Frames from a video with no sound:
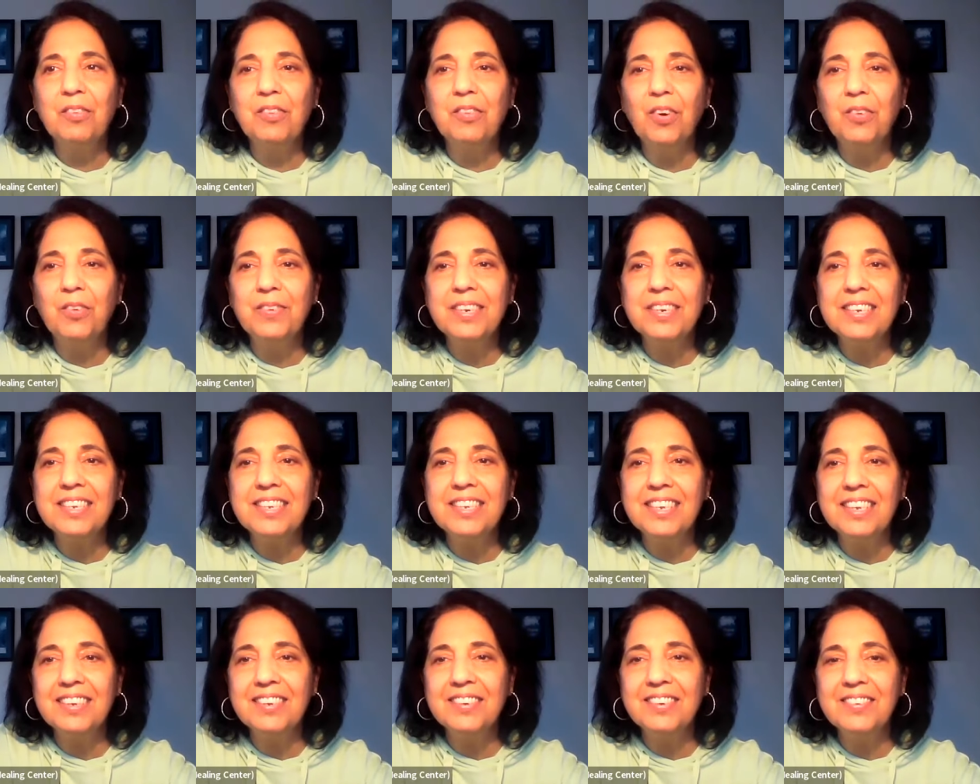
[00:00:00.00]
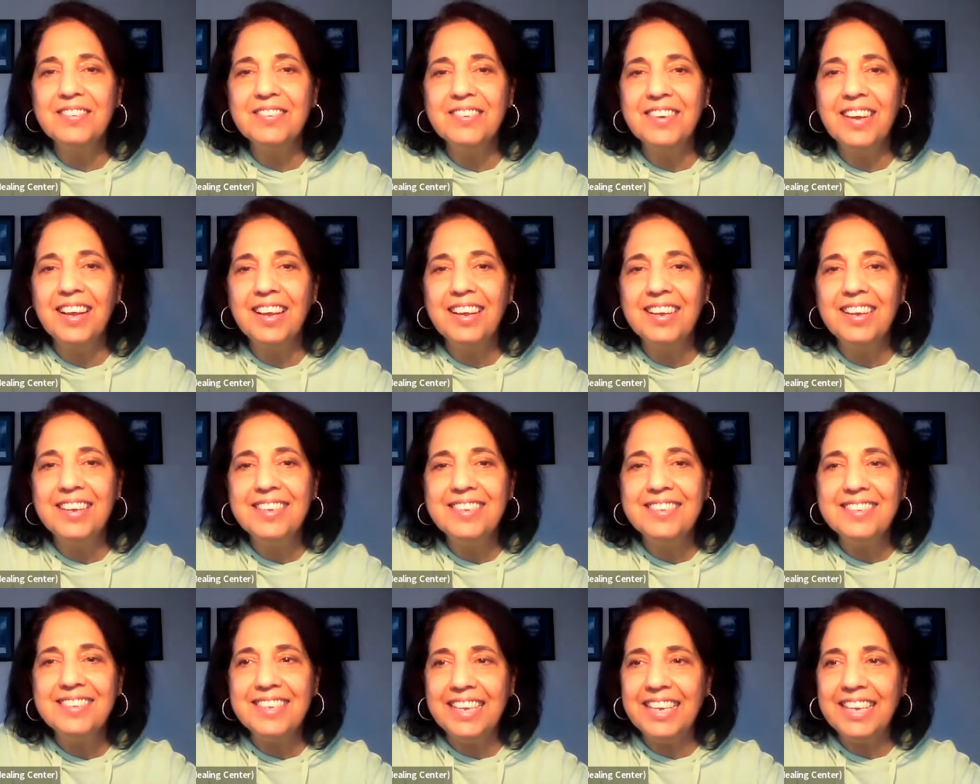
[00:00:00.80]
look forward to
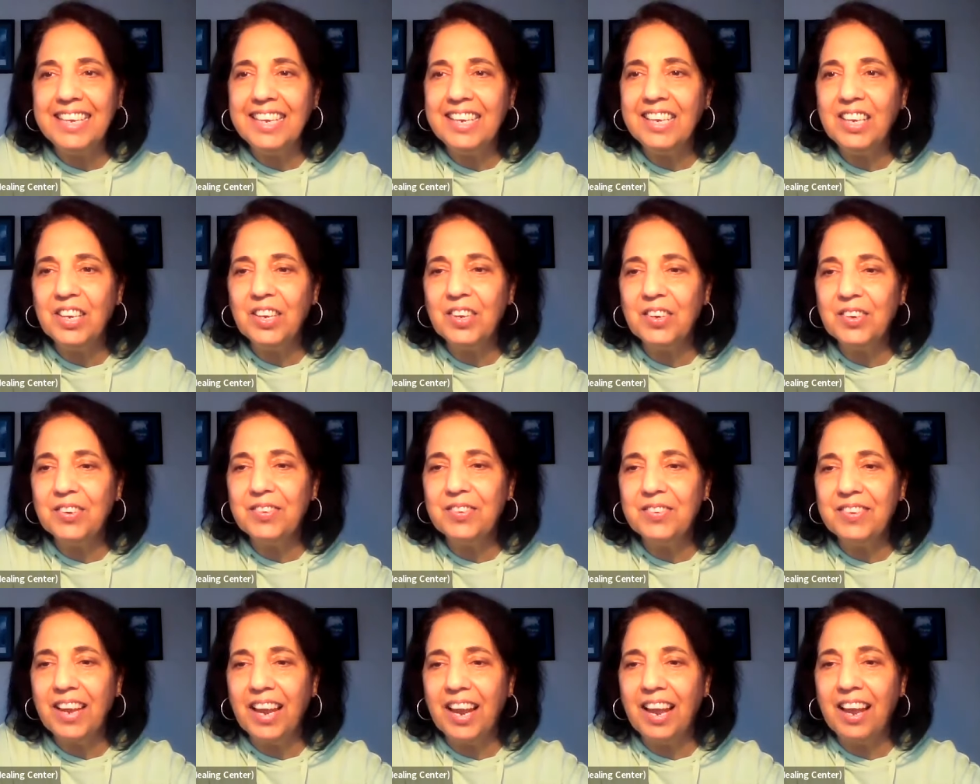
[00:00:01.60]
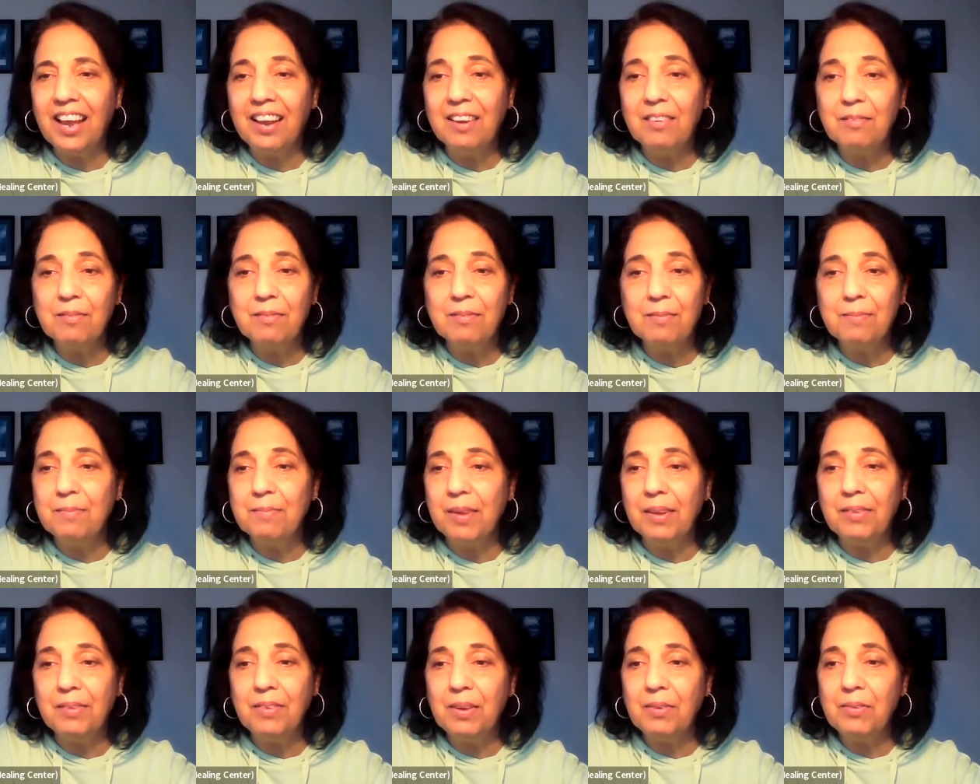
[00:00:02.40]
seeing you. And
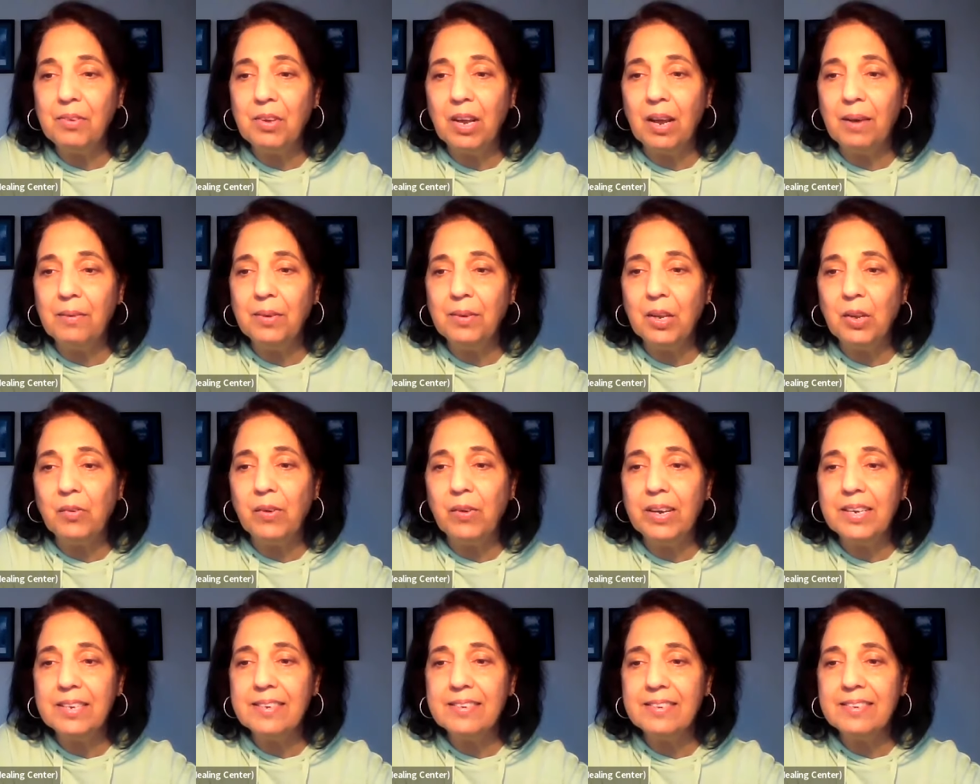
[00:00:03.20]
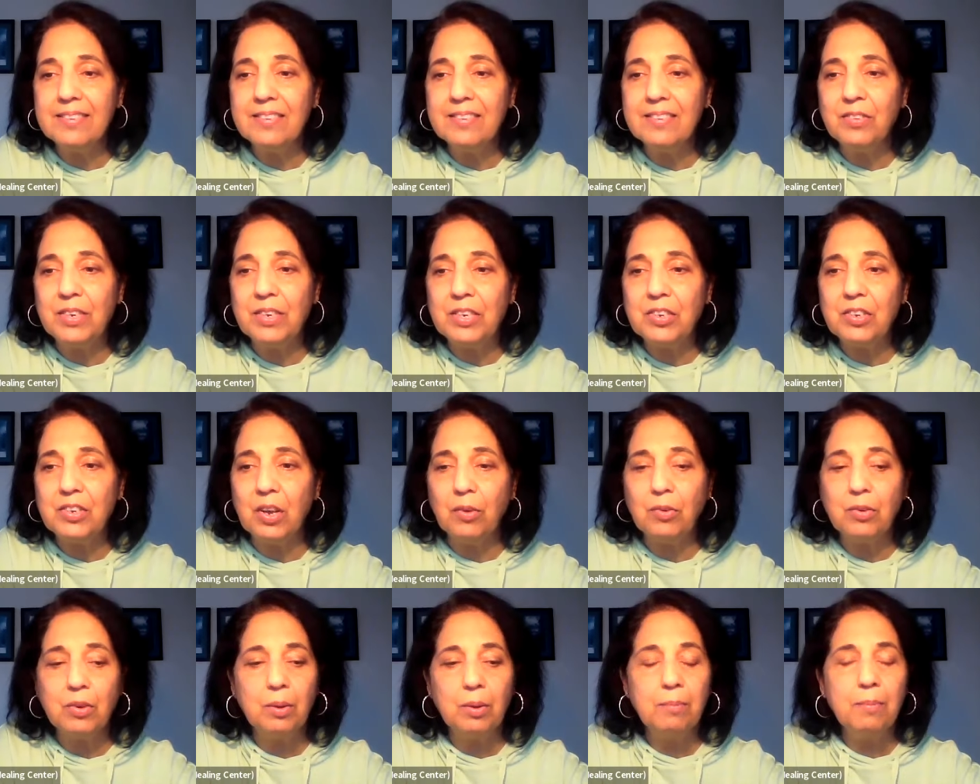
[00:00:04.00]
maybe if you have any questions, reach
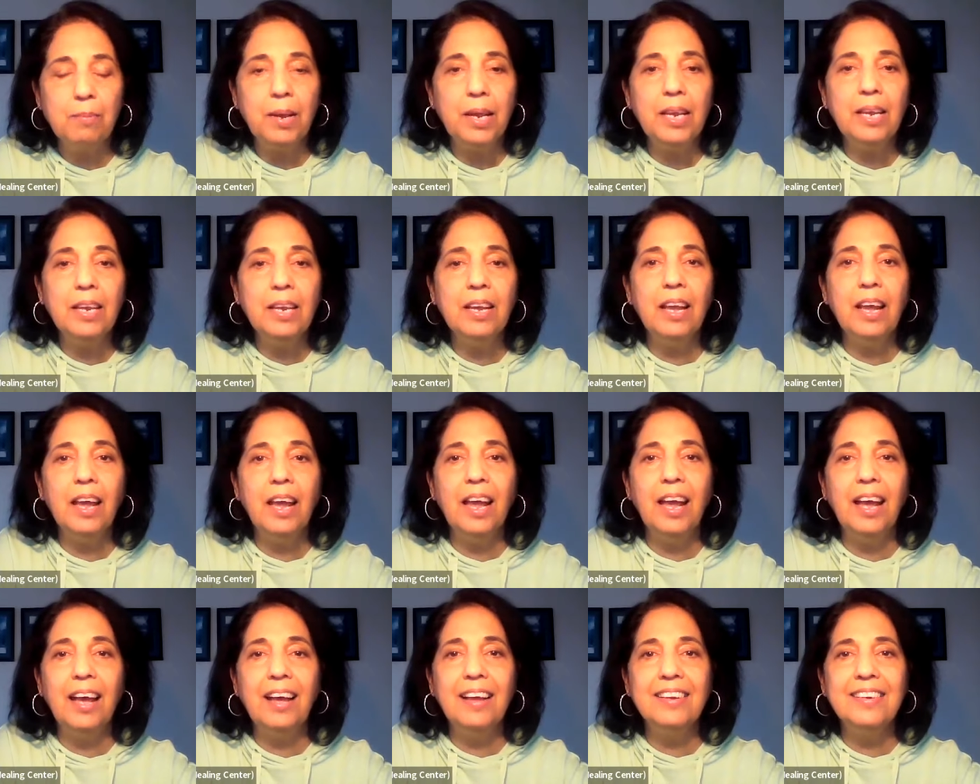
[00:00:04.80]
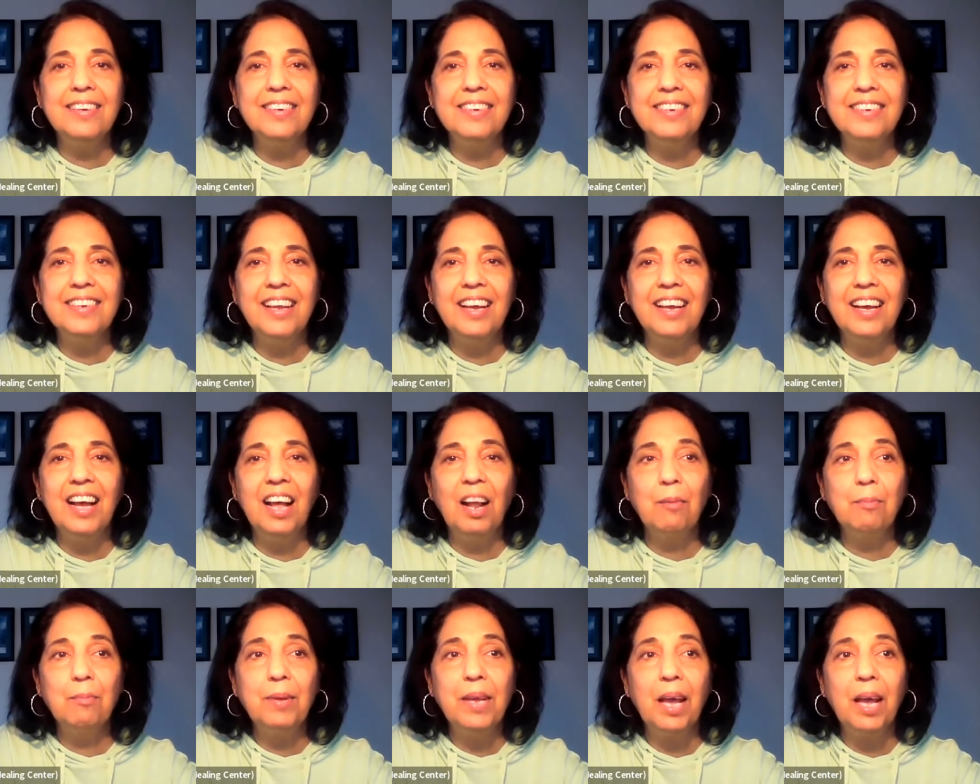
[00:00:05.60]
out to me and uh,
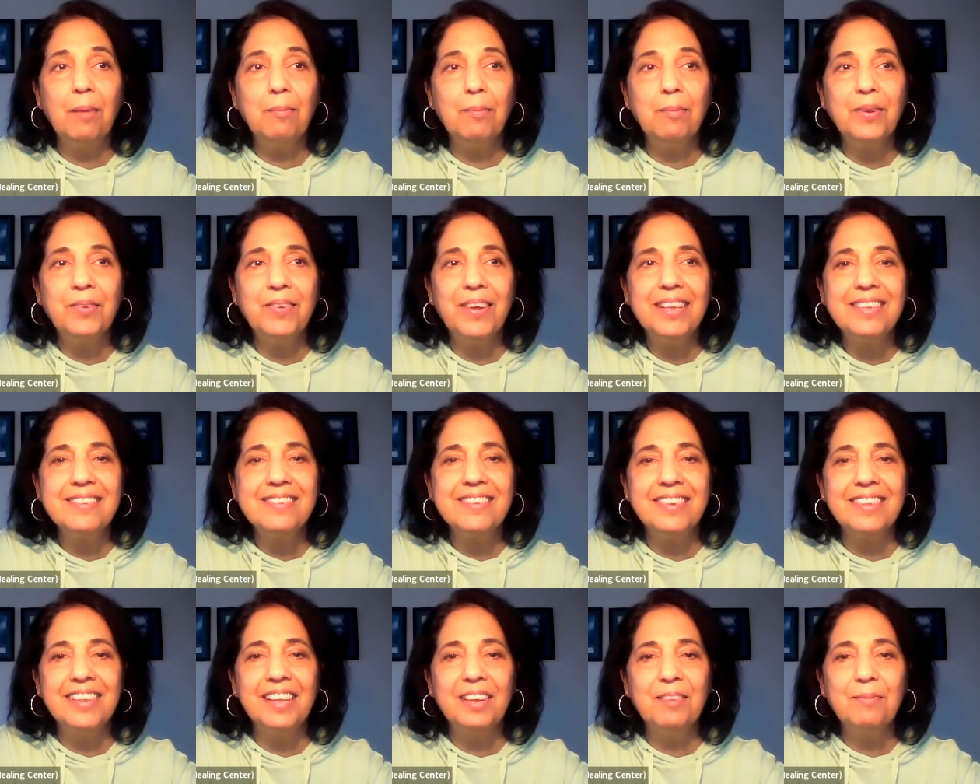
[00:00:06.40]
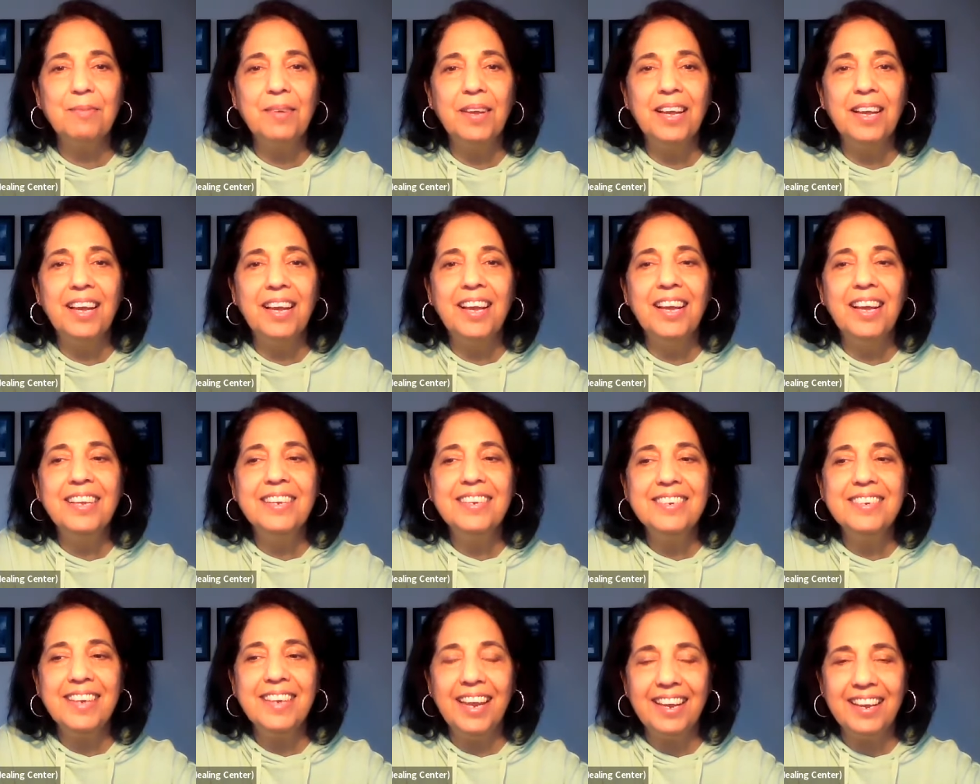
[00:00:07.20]
I'll be happy to answer them.
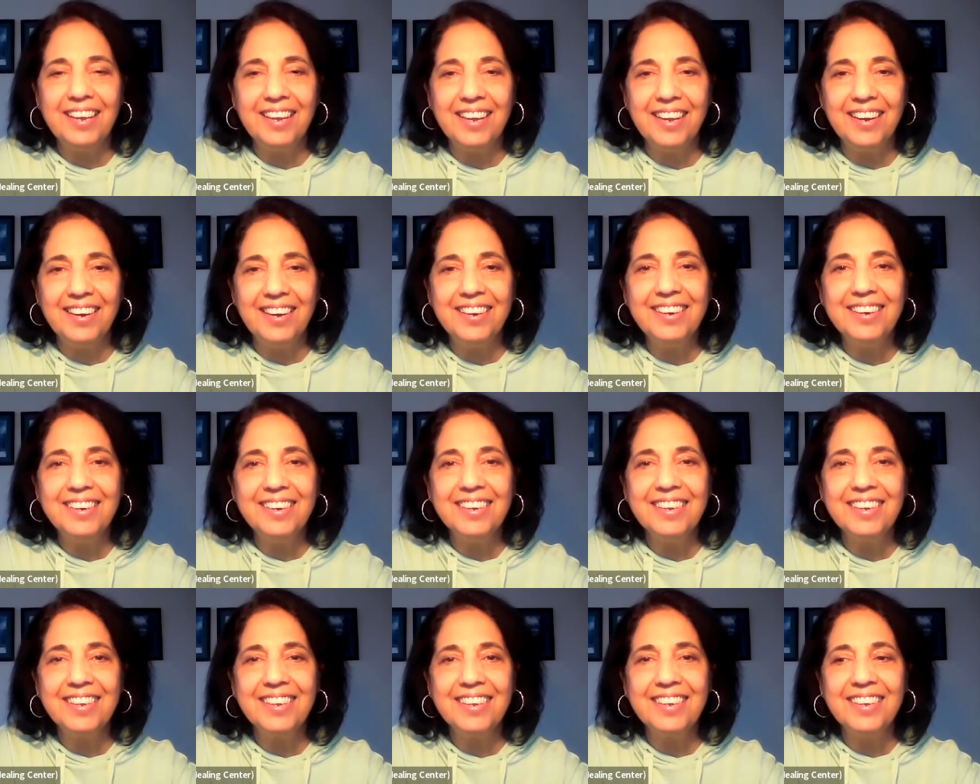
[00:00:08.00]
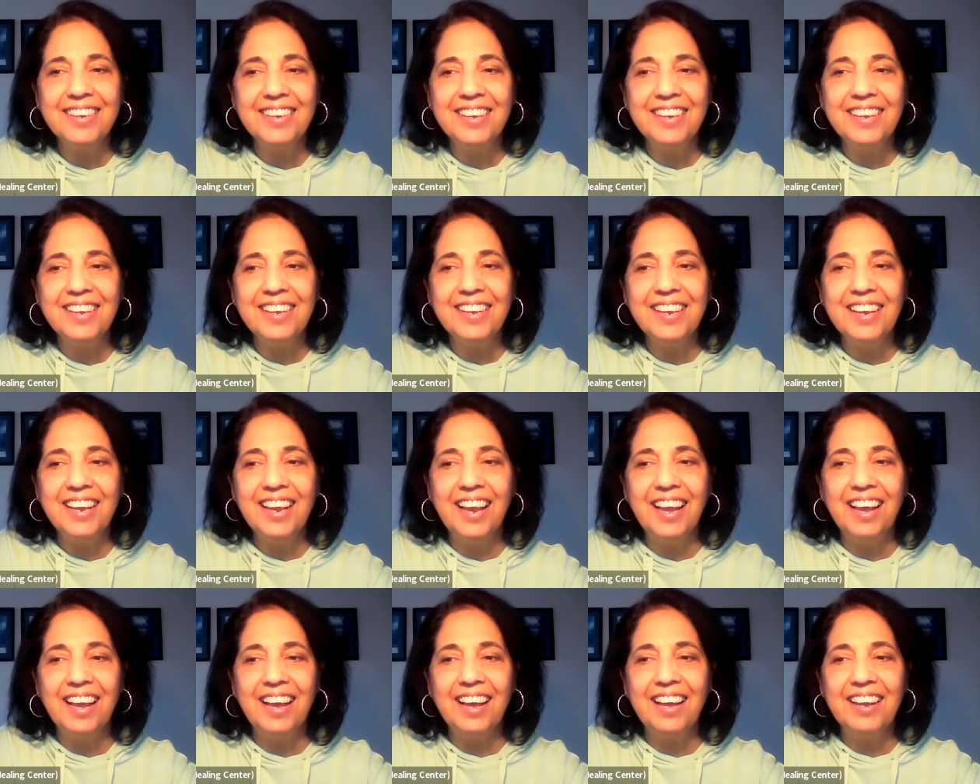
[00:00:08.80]
Take care,
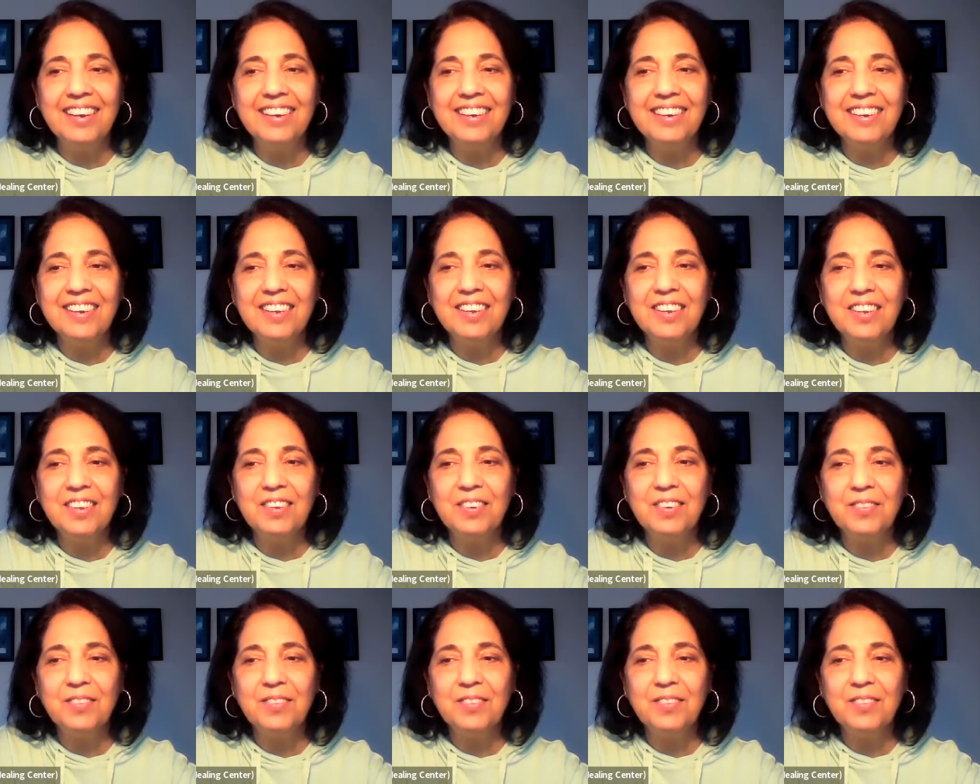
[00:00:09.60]
and